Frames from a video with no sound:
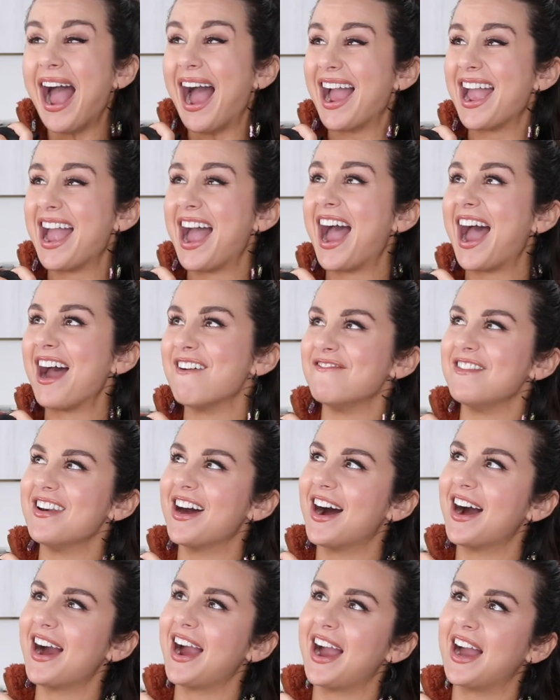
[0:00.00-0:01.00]
I have
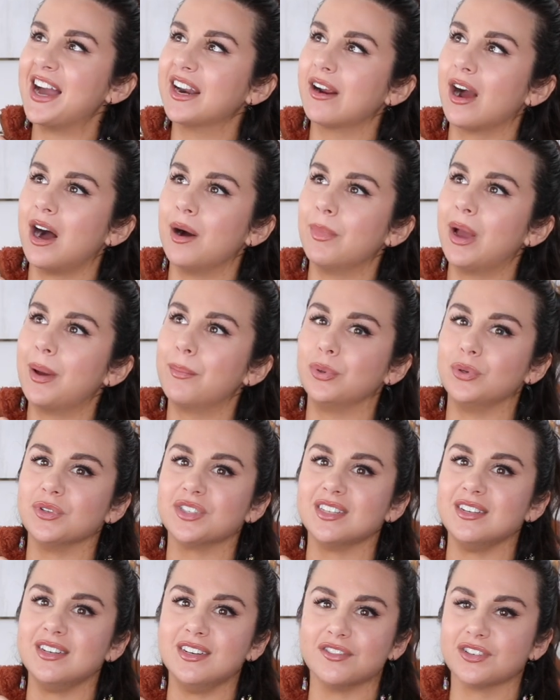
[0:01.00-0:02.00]
not had combat
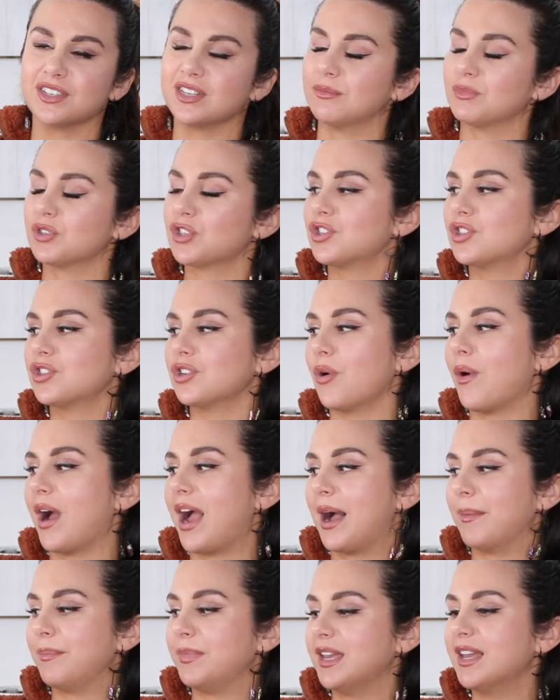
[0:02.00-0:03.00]
boots in years and I'm so
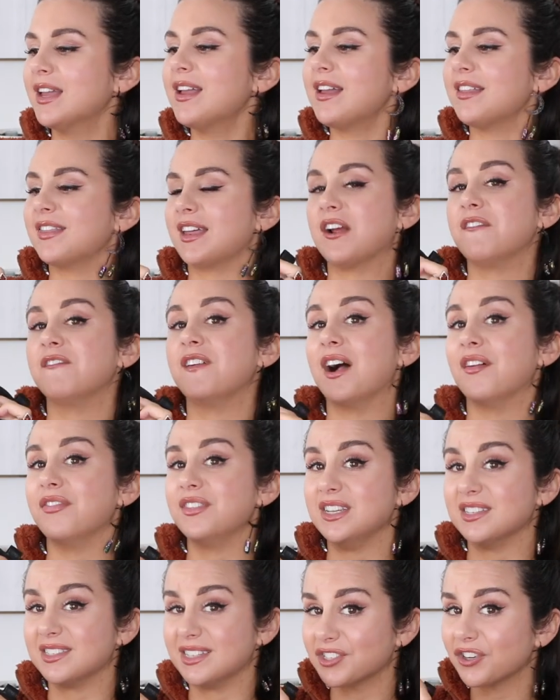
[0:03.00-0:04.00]
happy that I found
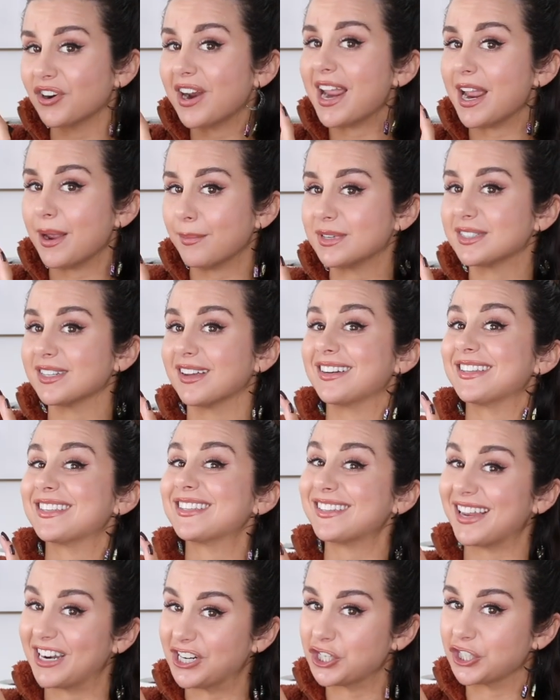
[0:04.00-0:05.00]
these. These are Amazon
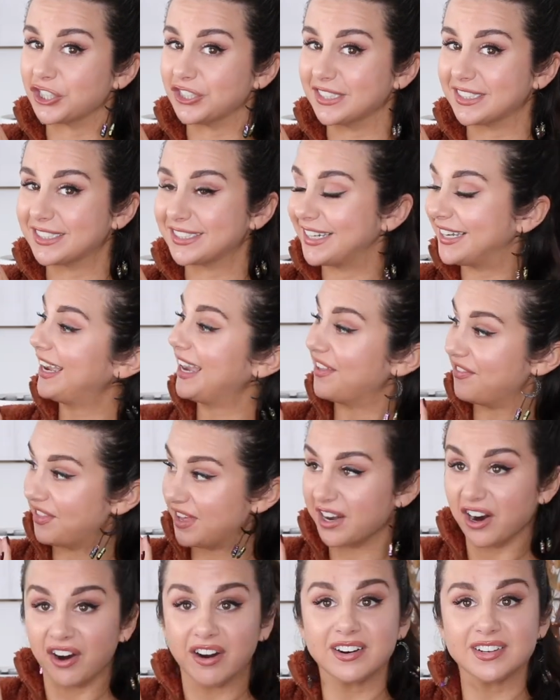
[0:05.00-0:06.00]
essentials and
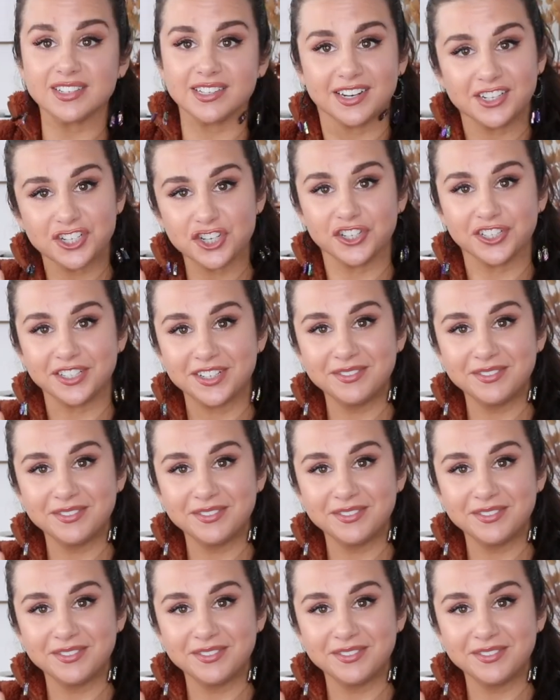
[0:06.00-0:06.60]
they are essential